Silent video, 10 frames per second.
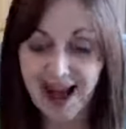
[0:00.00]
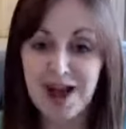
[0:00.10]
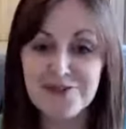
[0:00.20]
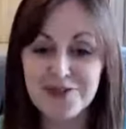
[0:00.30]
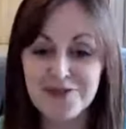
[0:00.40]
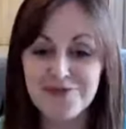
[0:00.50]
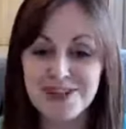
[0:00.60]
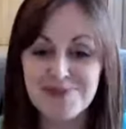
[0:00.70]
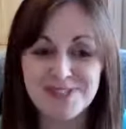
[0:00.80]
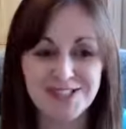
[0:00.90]
you can
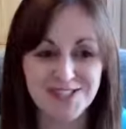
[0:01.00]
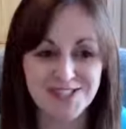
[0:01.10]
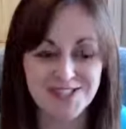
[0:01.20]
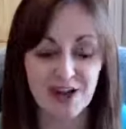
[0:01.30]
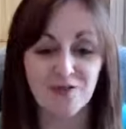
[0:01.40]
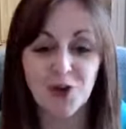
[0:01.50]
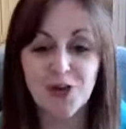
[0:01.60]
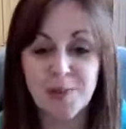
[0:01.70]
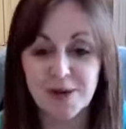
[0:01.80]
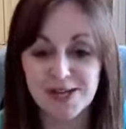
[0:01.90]
reposition yourself, look
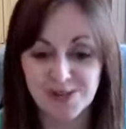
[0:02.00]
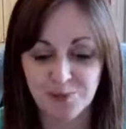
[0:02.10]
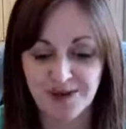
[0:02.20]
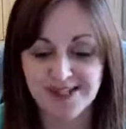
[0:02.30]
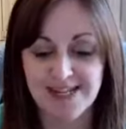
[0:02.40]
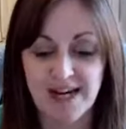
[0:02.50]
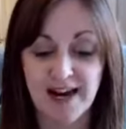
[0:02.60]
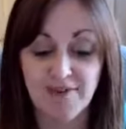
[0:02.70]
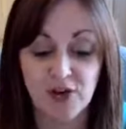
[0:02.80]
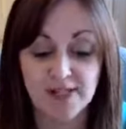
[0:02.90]
at your personal branding, and
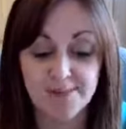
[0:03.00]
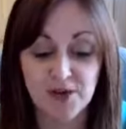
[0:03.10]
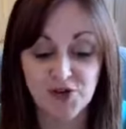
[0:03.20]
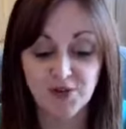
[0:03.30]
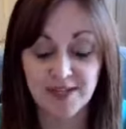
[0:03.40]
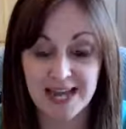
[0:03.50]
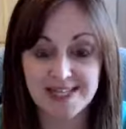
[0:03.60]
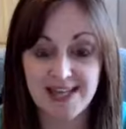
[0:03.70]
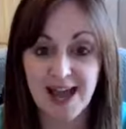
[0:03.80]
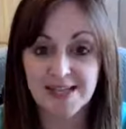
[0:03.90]
I've got a special
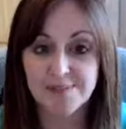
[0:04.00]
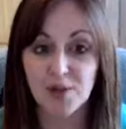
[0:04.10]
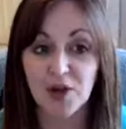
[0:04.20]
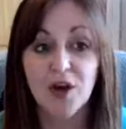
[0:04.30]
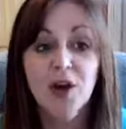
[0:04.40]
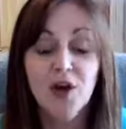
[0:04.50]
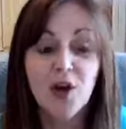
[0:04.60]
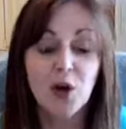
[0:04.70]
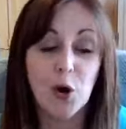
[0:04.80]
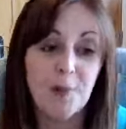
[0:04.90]
guest expert
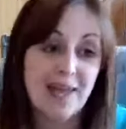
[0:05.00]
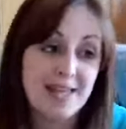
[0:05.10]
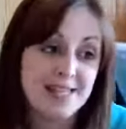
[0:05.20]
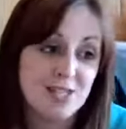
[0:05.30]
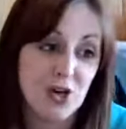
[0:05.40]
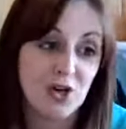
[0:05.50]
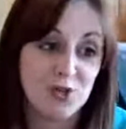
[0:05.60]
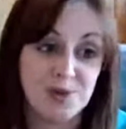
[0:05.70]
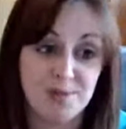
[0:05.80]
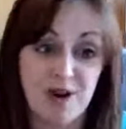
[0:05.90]
coming in to talk
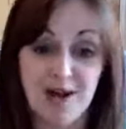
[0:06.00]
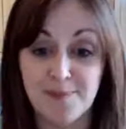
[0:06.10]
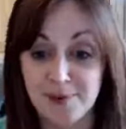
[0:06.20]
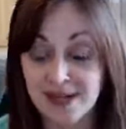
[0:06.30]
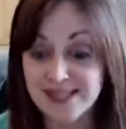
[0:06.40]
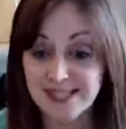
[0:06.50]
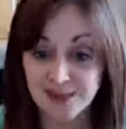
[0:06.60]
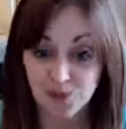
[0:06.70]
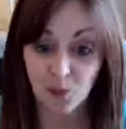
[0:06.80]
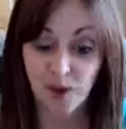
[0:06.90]
to us about branding
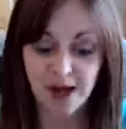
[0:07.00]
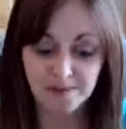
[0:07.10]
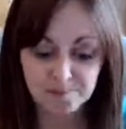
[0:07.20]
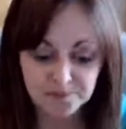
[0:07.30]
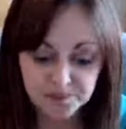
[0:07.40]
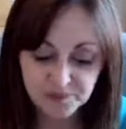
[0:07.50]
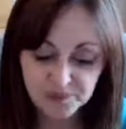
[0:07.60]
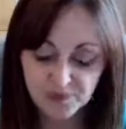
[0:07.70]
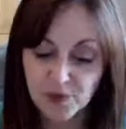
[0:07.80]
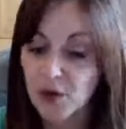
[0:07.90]
as well.
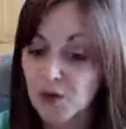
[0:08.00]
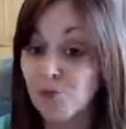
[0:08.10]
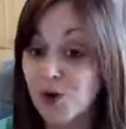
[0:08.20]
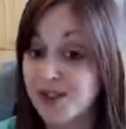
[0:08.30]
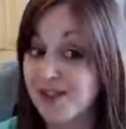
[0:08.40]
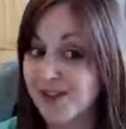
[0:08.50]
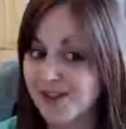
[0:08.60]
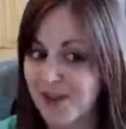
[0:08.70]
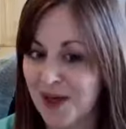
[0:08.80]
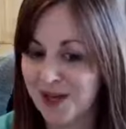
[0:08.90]
More details
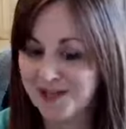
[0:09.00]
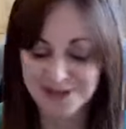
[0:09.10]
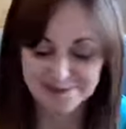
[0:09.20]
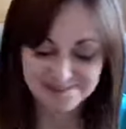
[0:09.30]
on that later.